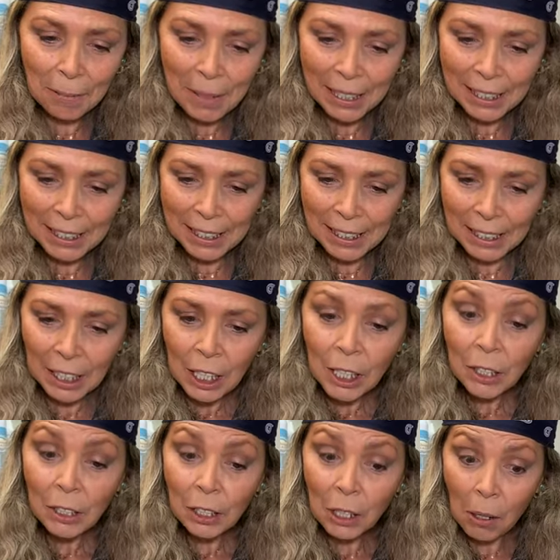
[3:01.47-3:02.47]
messy.
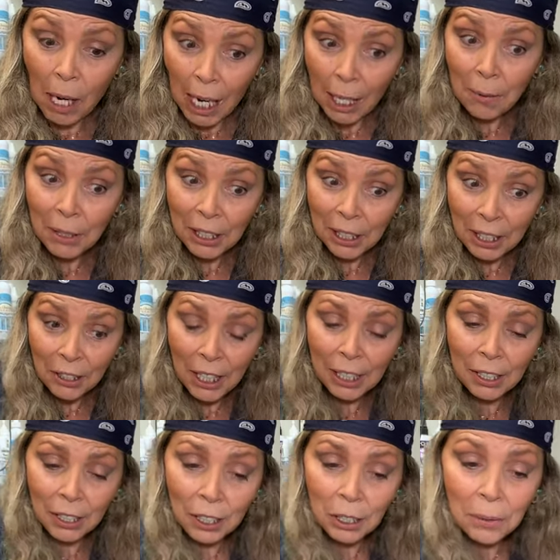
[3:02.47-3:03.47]
So I would
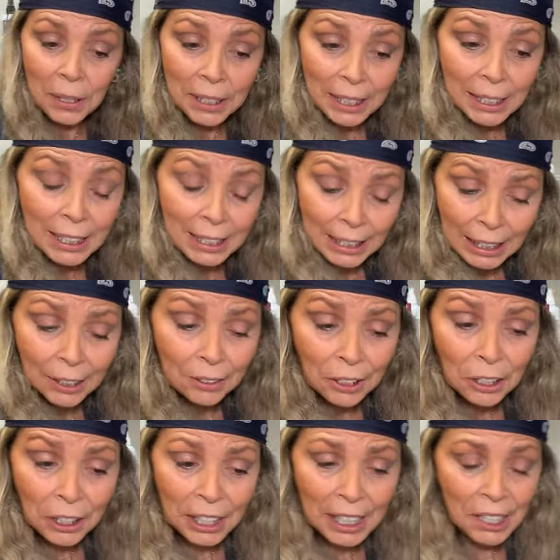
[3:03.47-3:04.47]
suggest doing this either in
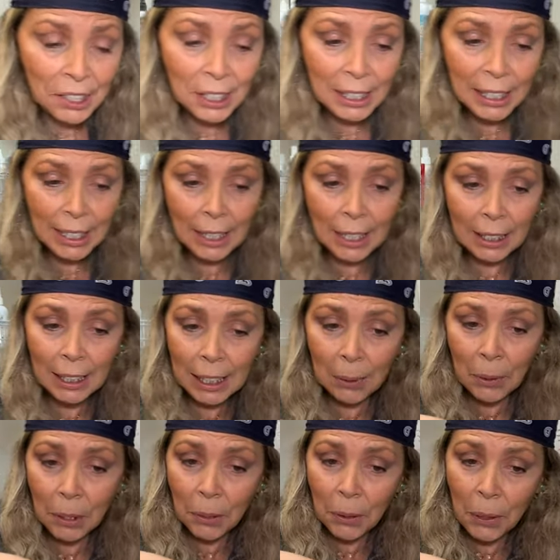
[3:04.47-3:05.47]
your kitchen sink, this
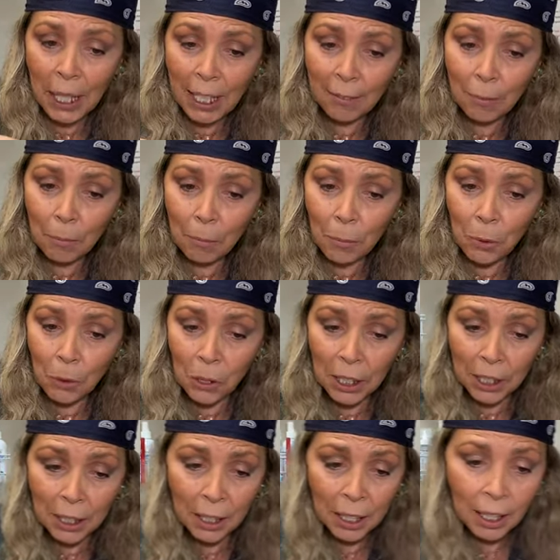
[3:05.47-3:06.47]
way you have more